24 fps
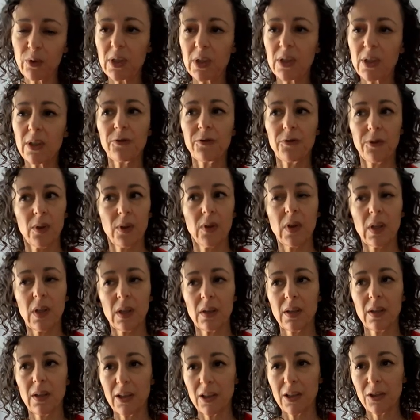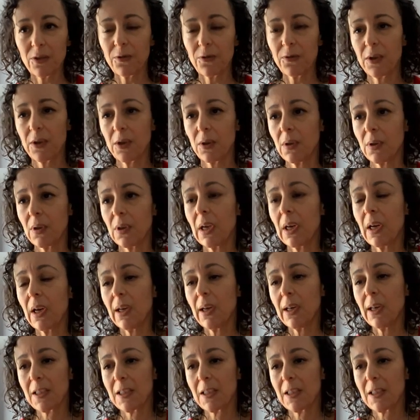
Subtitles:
We really feel that the in-field